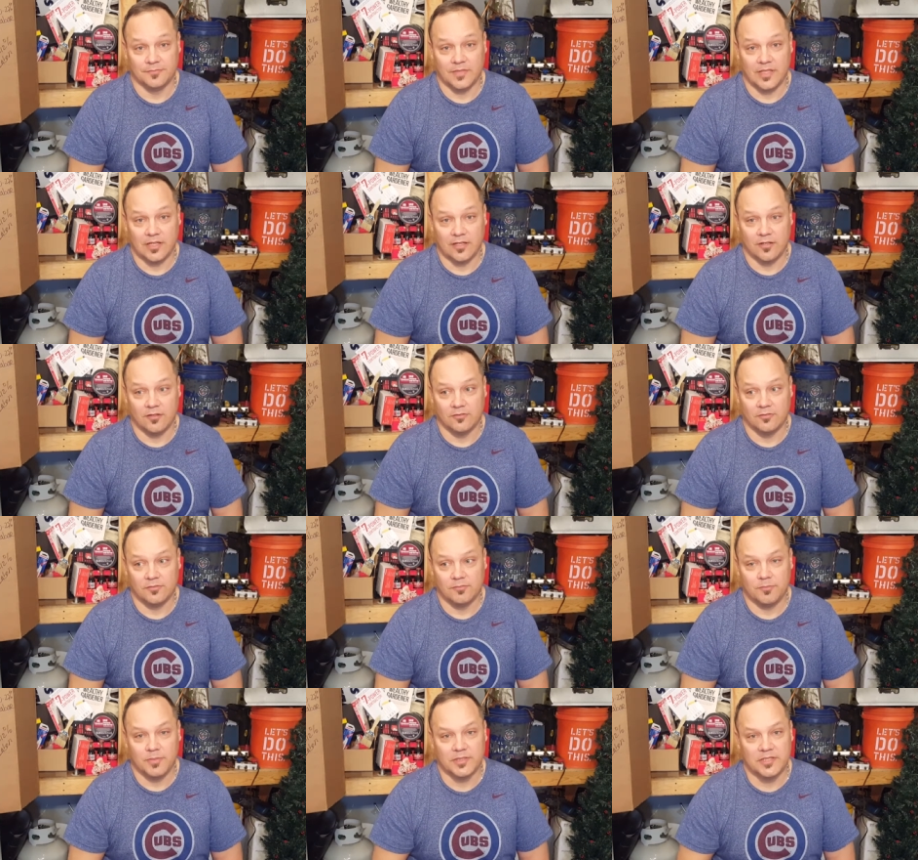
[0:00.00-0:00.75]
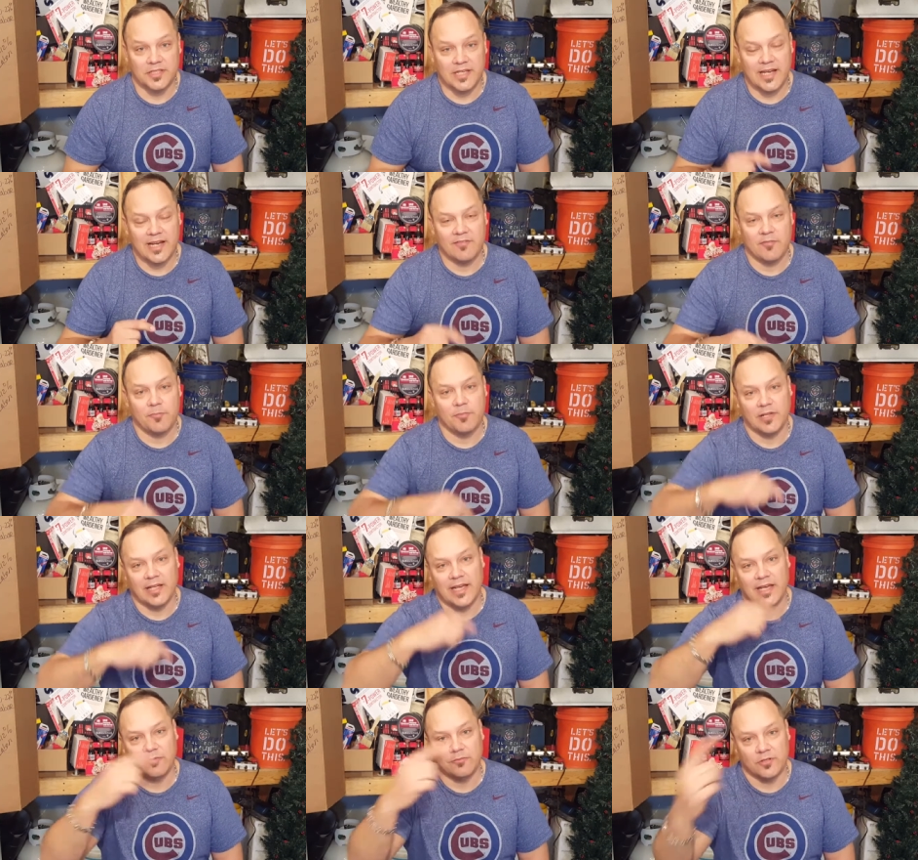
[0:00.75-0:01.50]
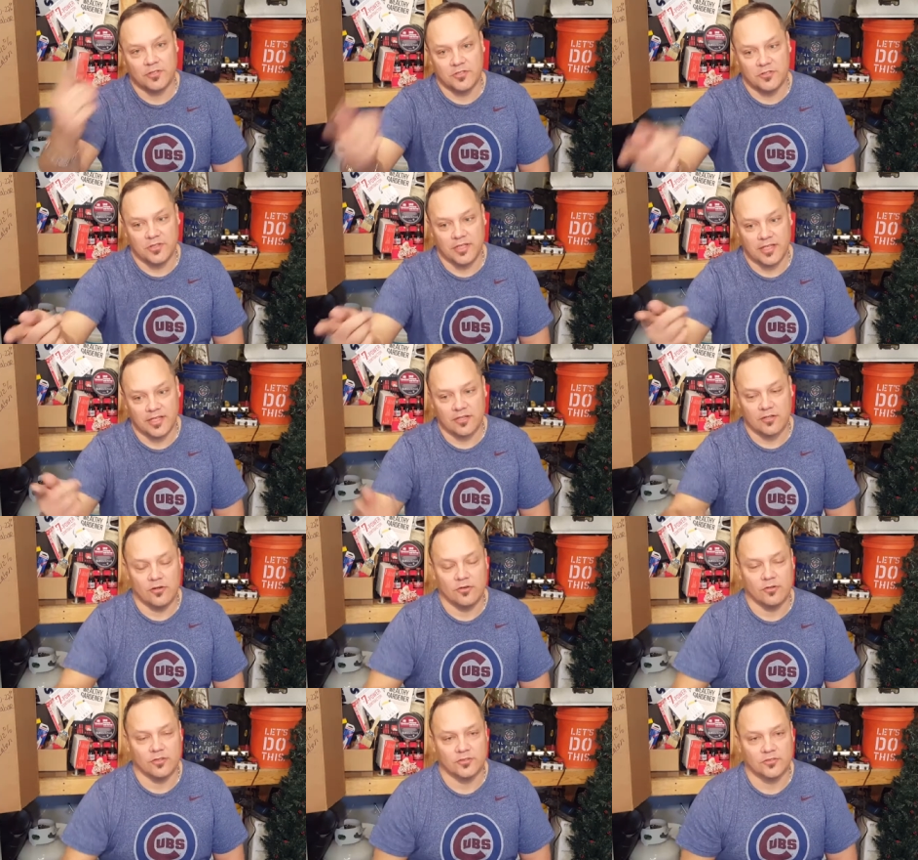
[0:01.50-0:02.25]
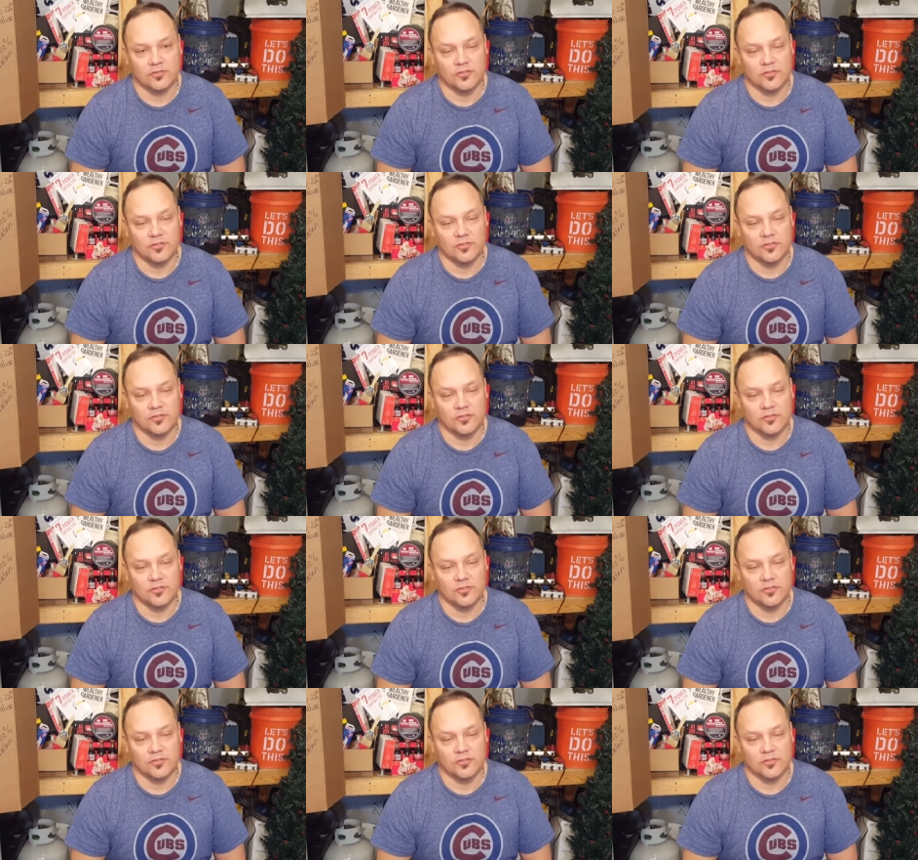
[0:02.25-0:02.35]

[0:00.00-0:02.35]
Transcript: You know, but you got to have a plan once you get it going.